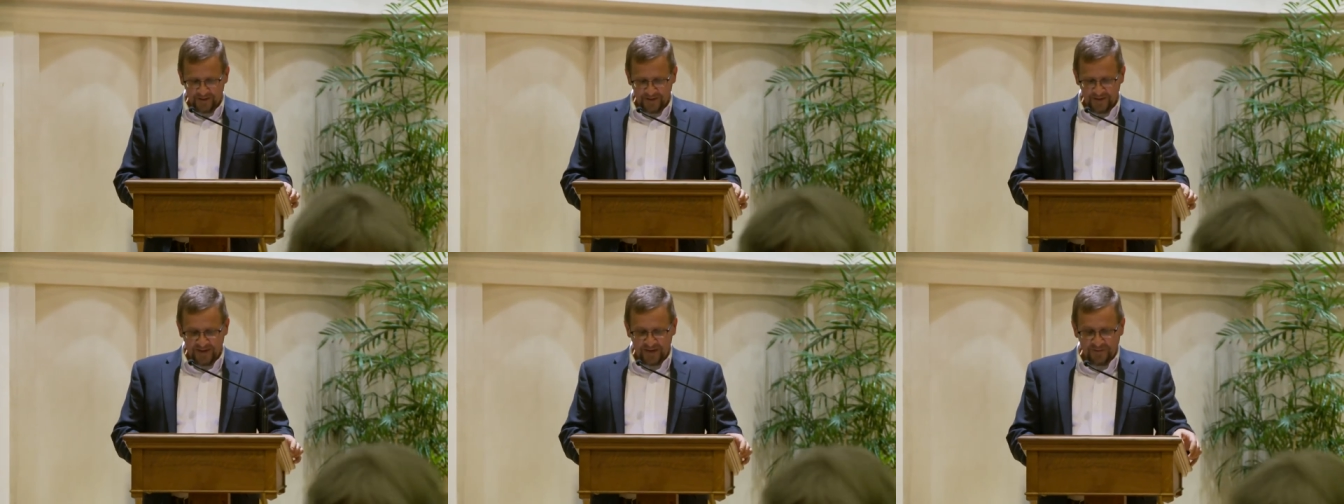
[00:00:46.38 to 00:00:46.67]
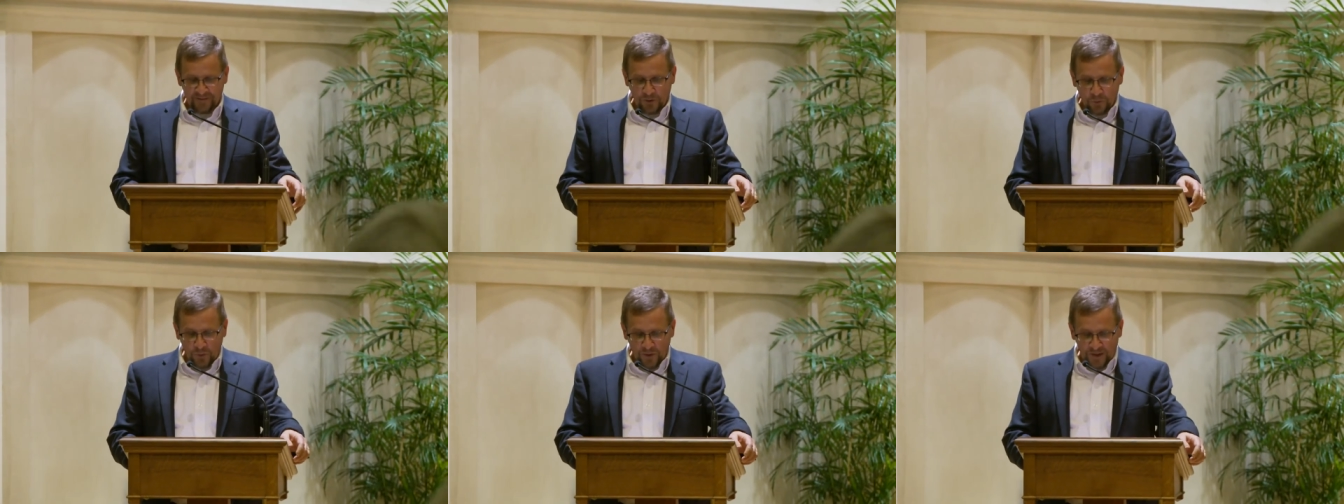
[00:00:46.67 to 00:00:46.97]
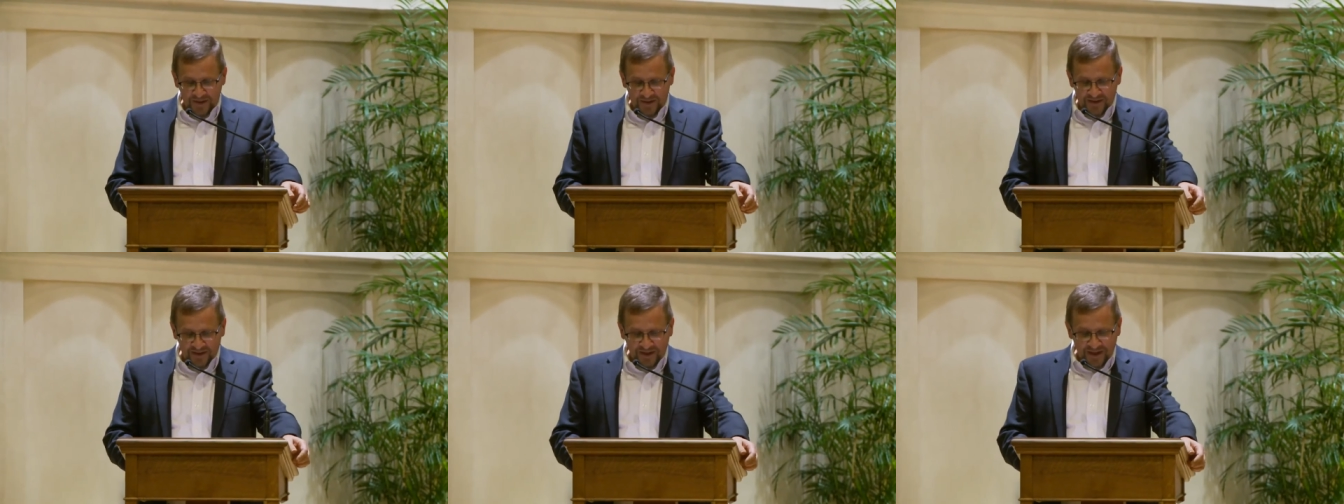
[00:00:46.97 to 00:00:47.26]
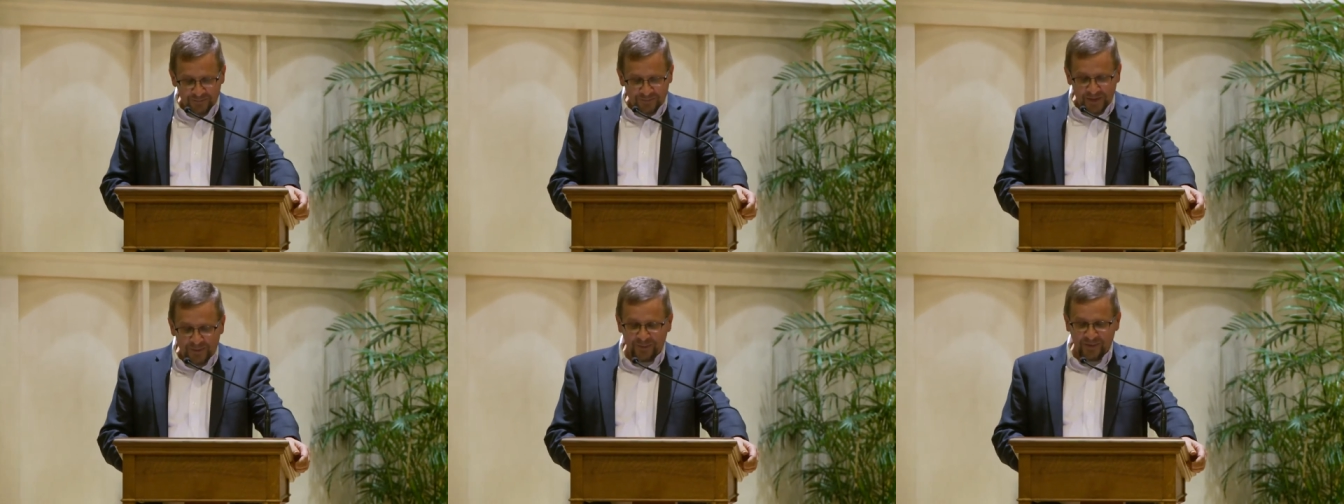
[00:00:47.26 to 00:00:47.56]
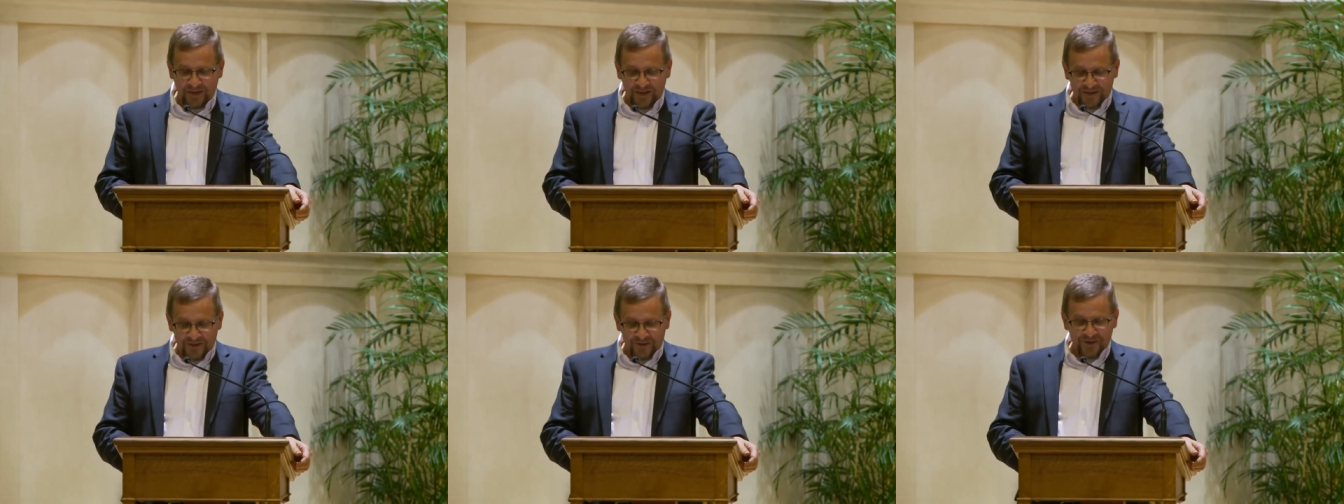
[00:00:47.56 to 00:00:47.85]
If at one time
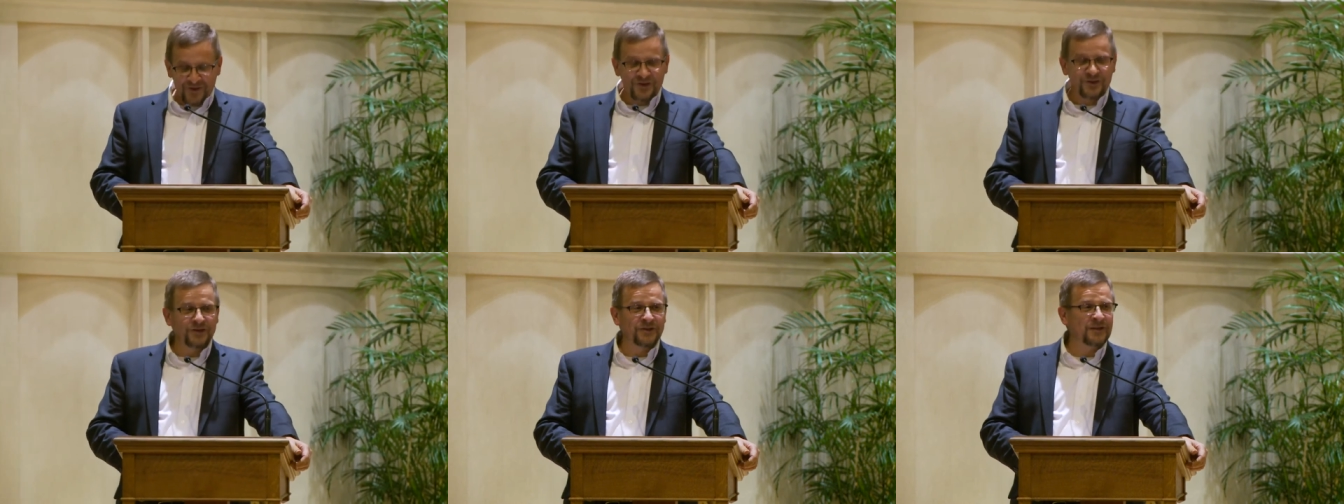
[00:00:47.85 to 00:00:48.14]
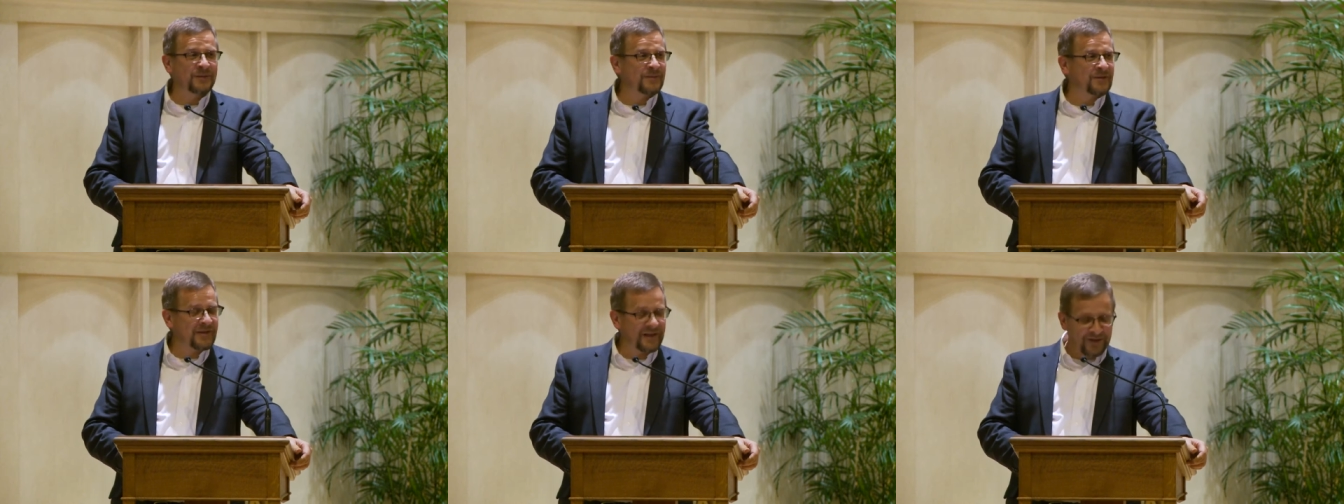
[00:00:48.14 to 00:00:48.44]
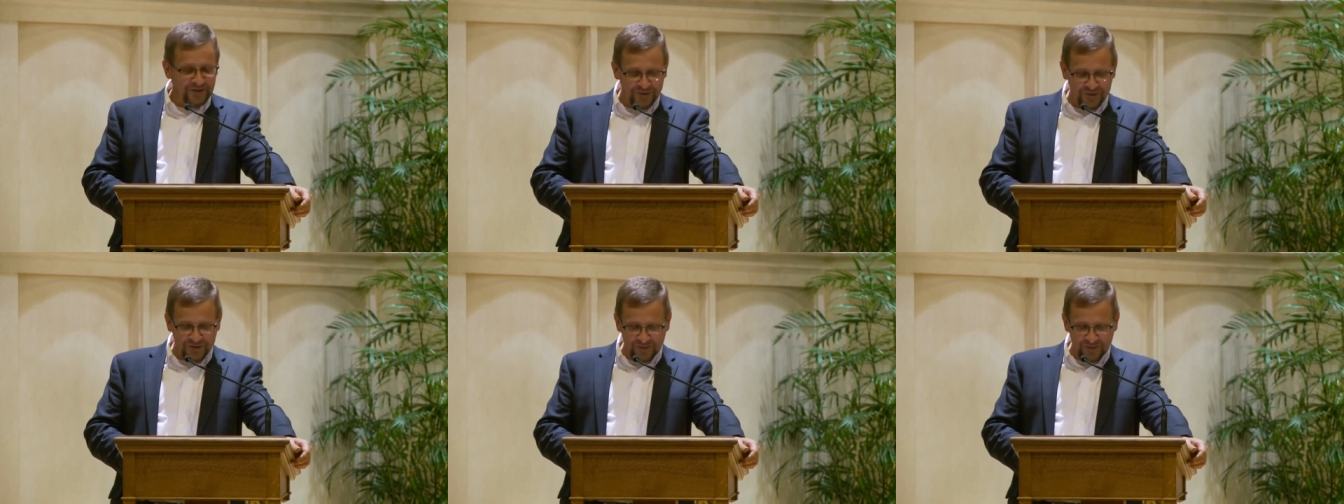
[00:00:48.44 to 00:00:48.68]
people understood themselves